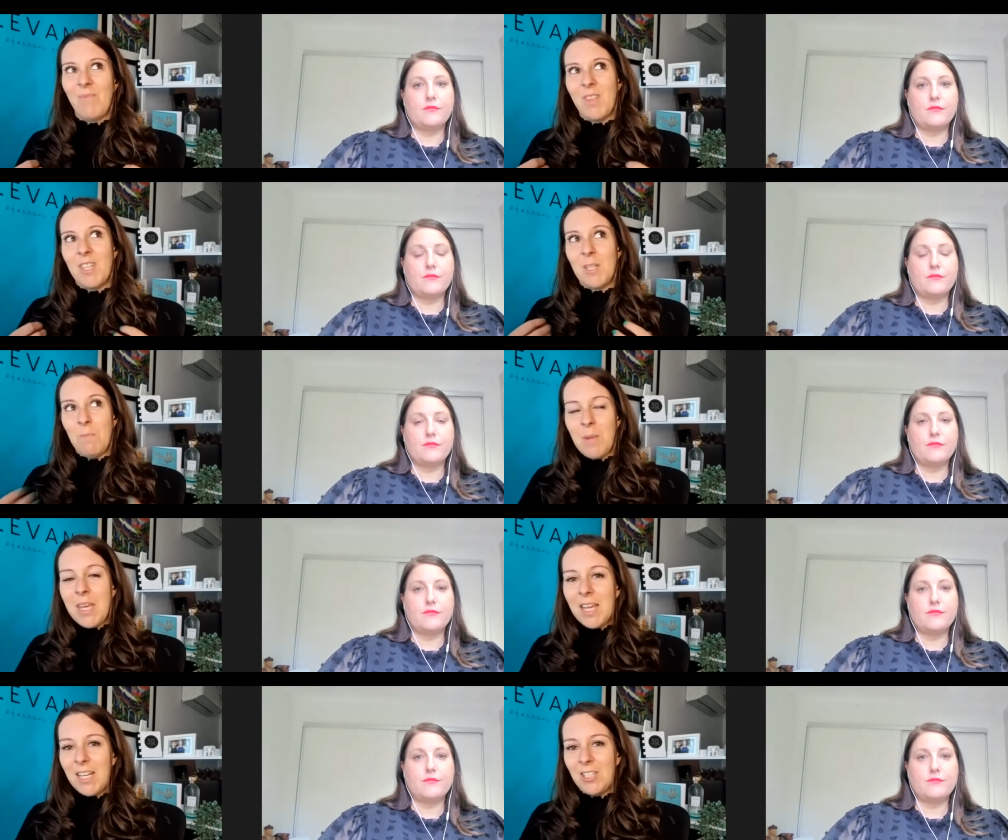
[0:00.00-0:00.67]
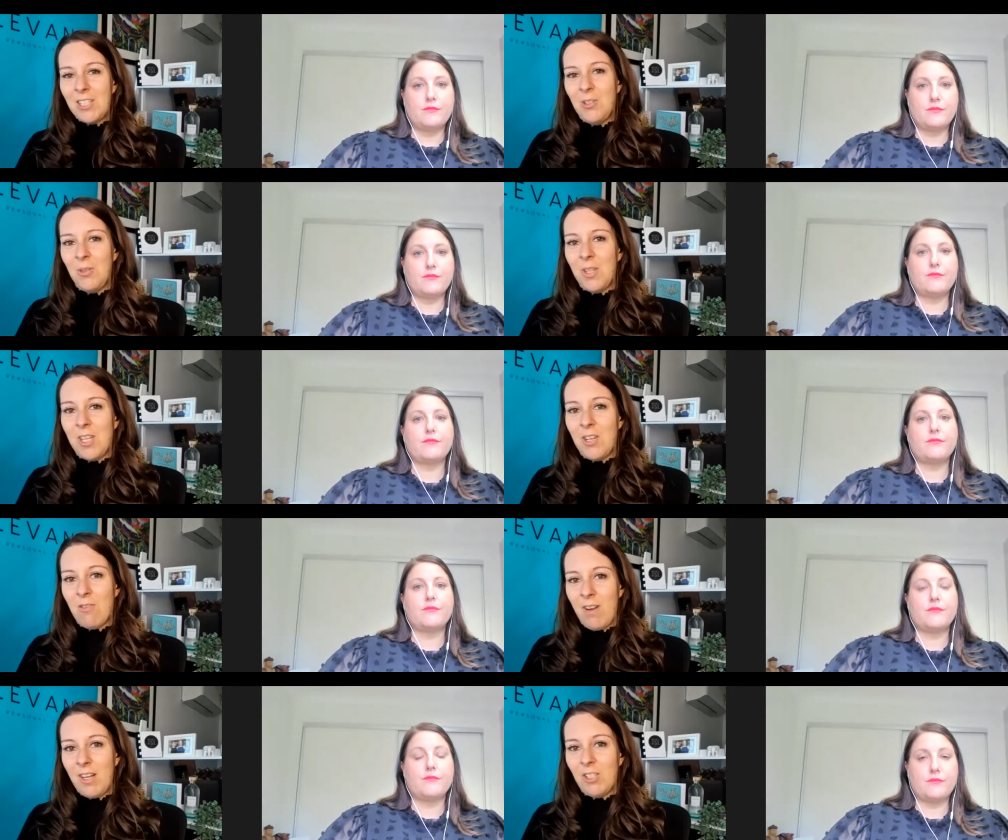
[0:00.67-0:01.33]
Speaker 1: speaking to that
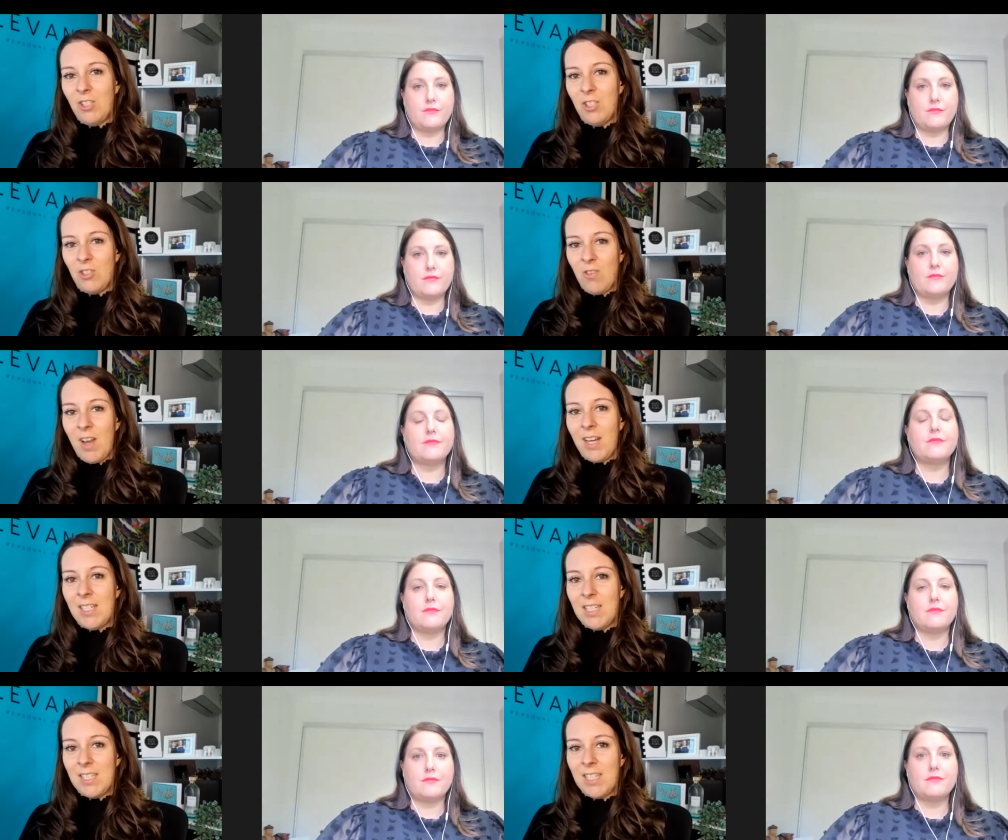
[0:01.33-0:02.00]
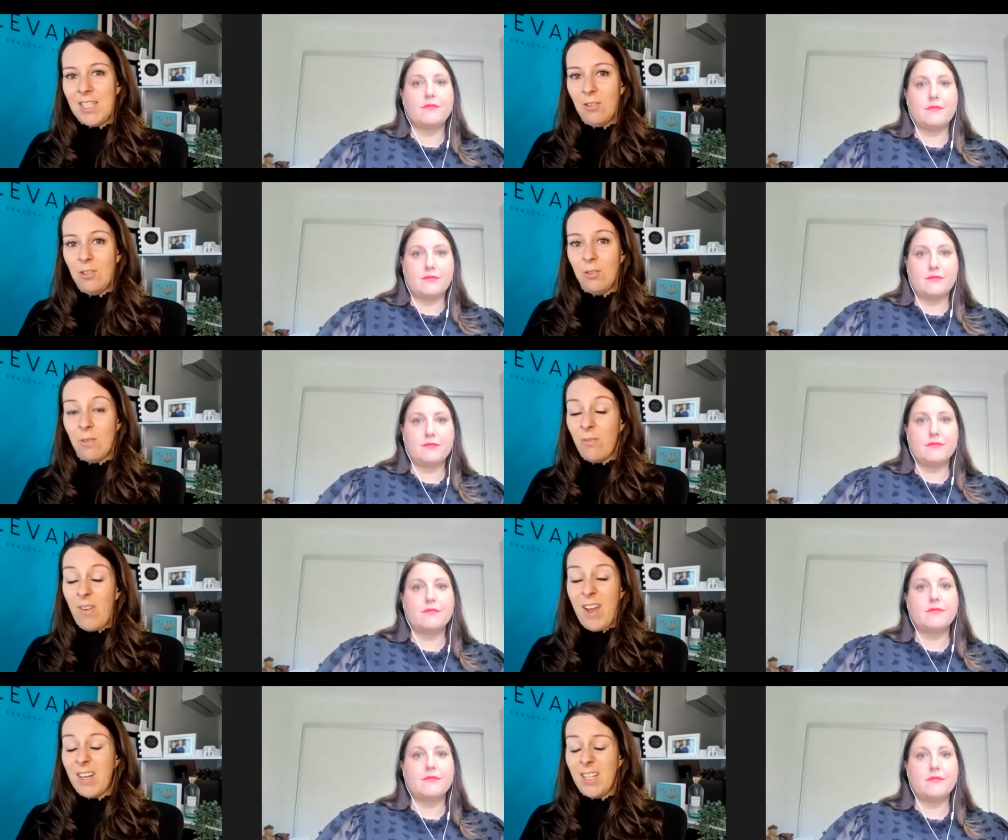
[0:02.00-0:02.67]
you're actually trying to sell to.
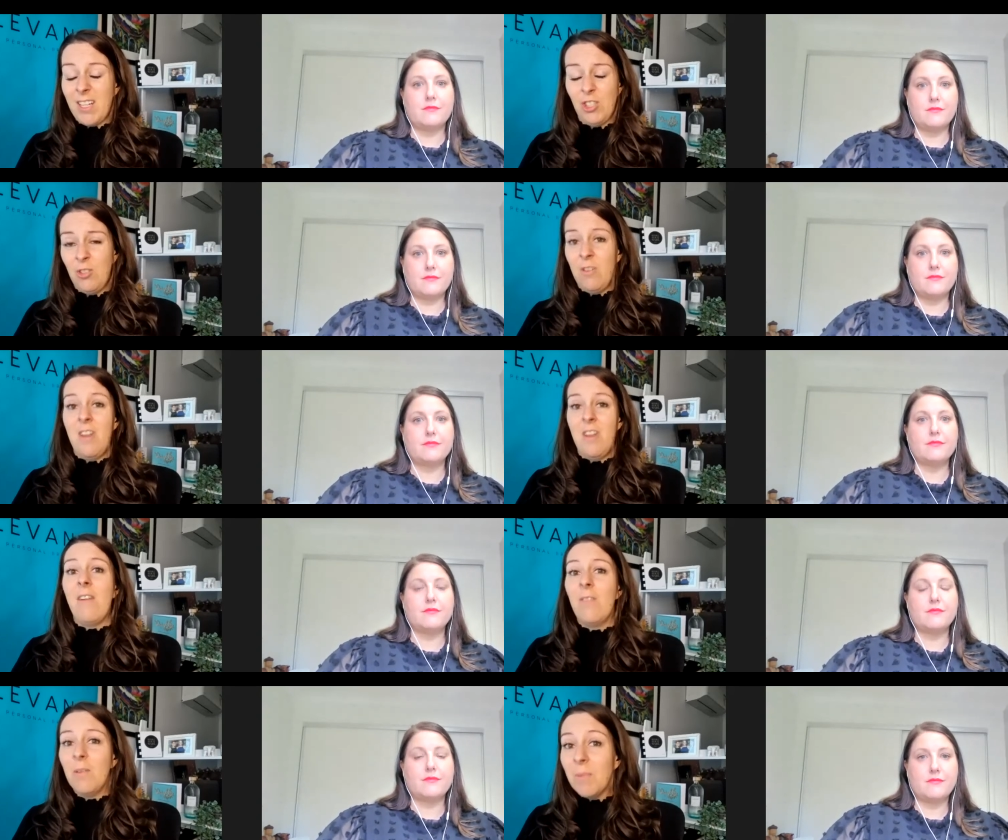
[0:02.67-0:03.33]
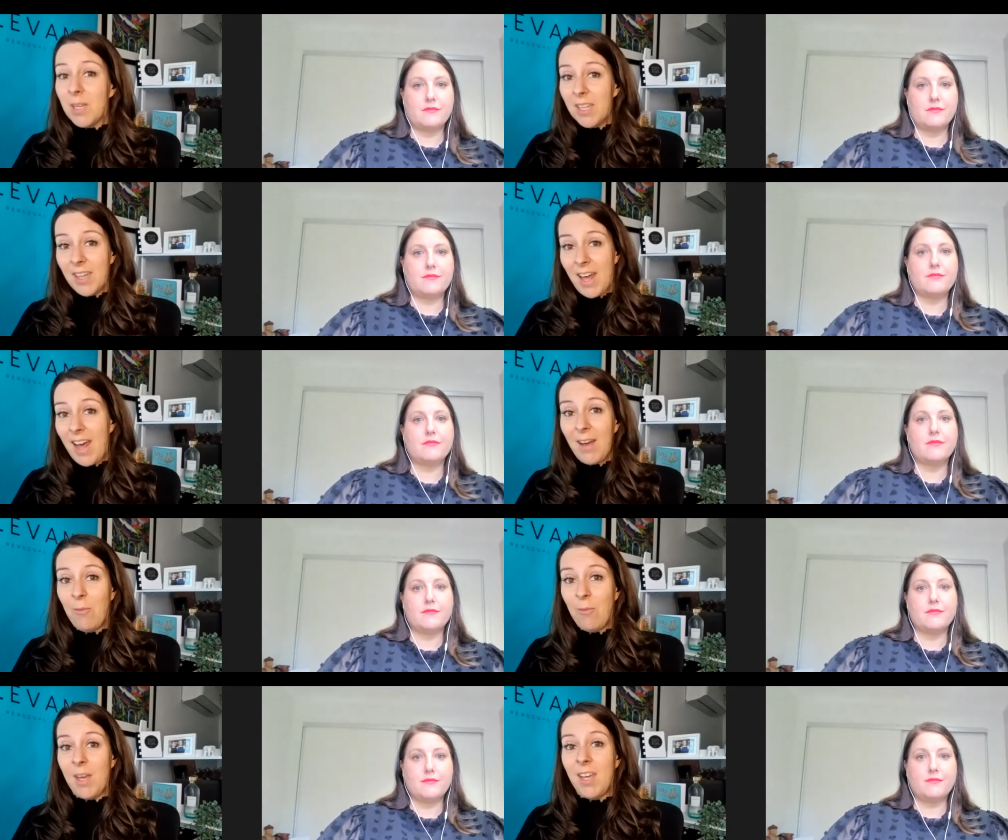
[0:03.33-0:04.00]
In fact, it should never be
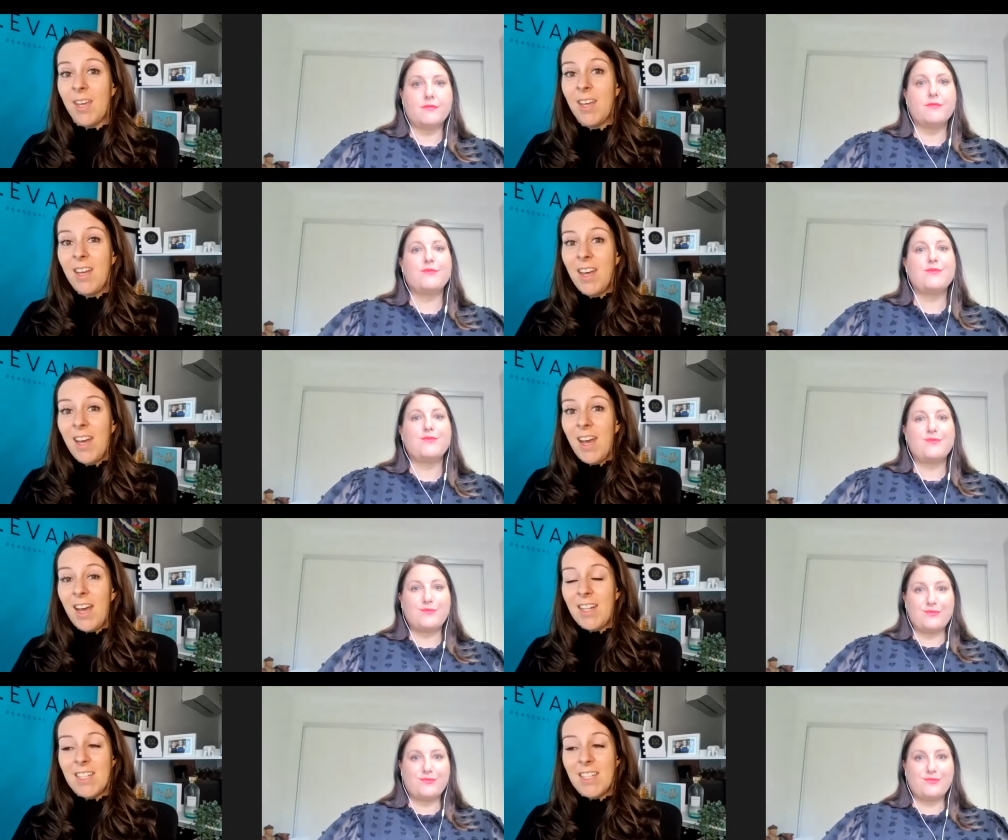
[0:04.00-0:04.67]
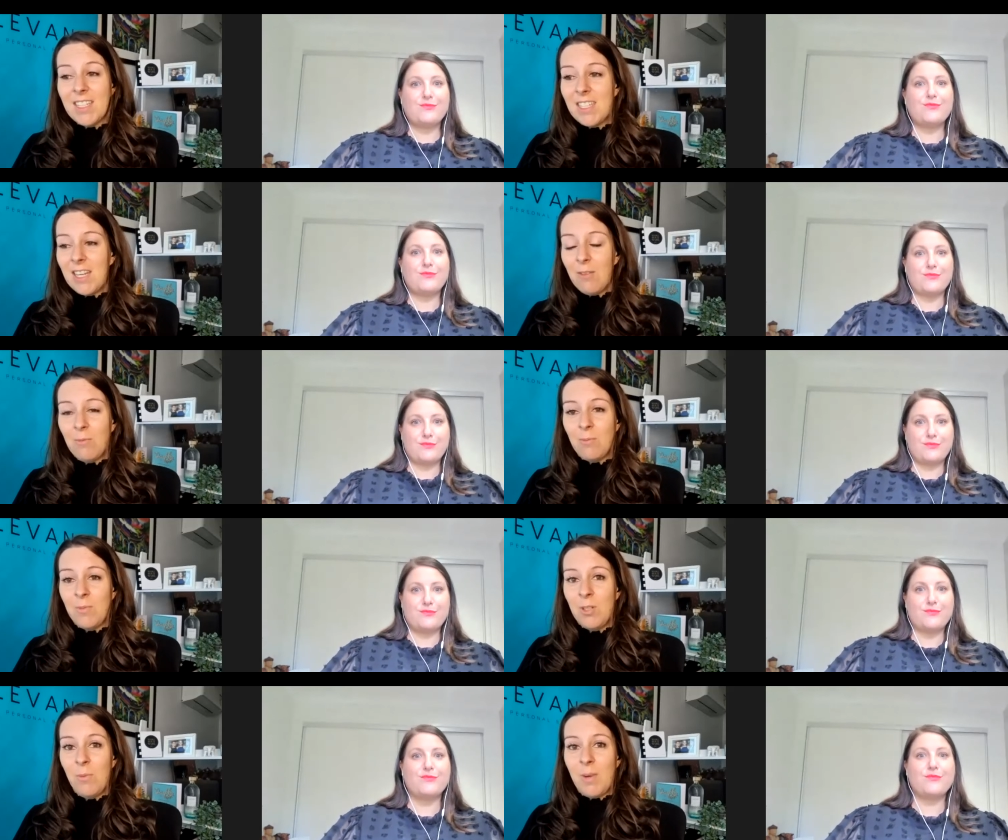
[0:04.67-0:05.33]
that way. And it's the
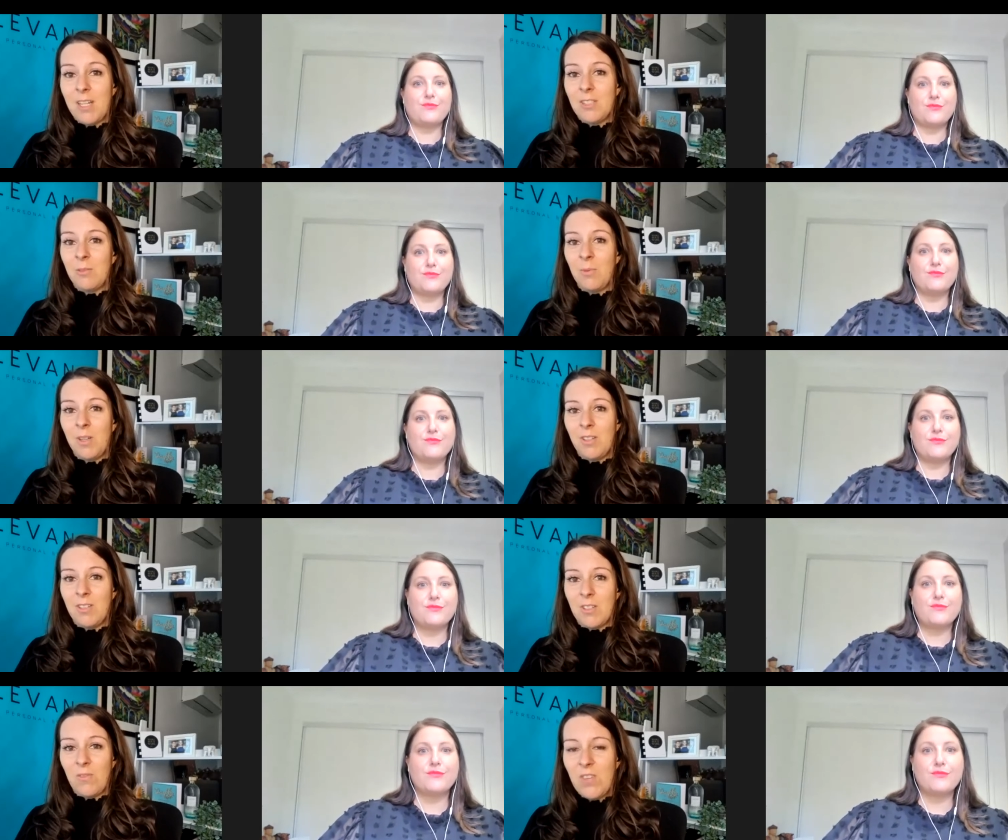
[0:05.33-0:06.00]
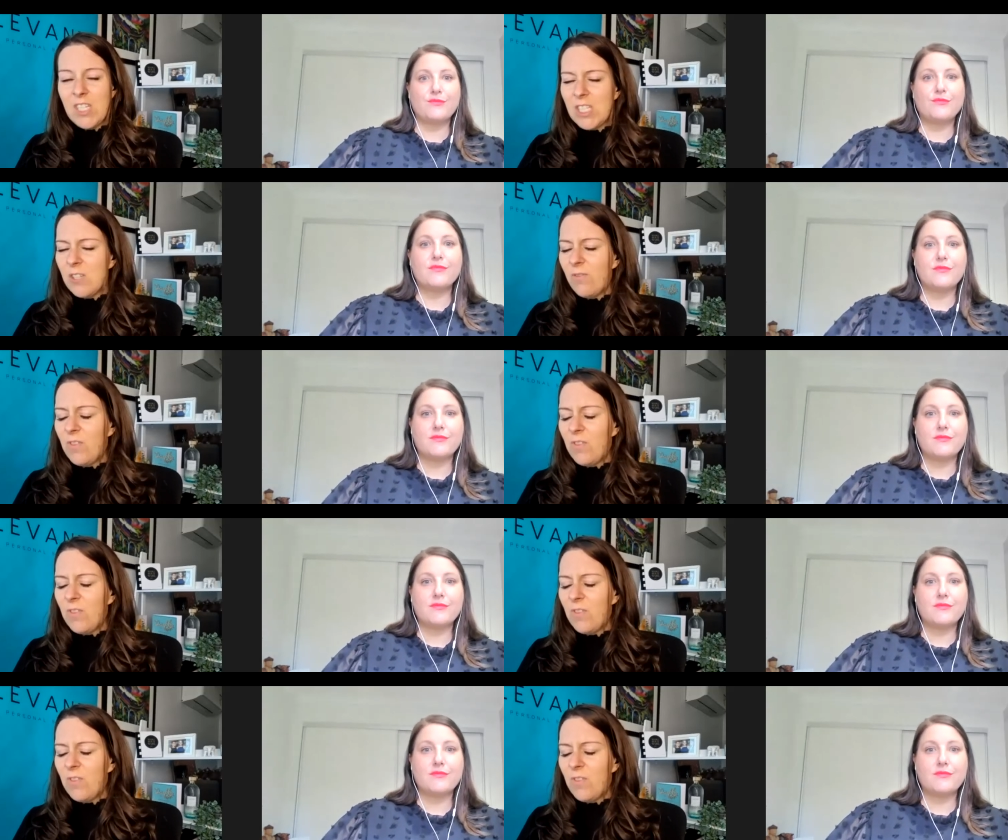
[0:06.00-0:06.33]
same no matter whether it's face to